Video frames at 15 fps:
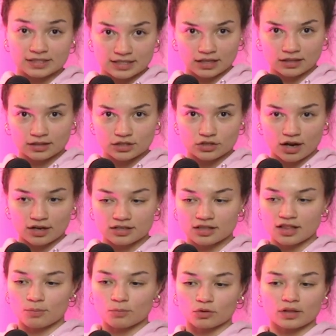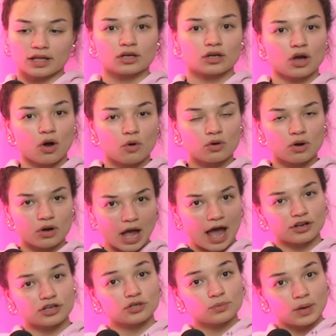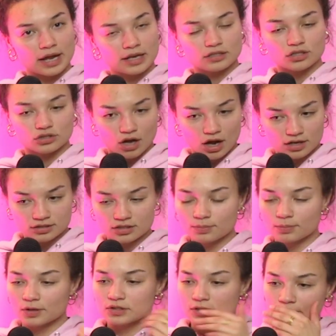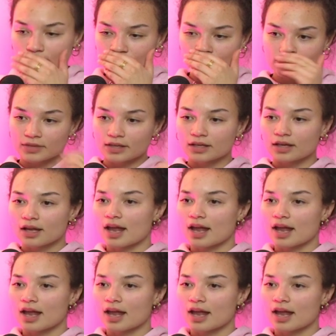singly talking to them, or, like, go out of your way to talk to the person.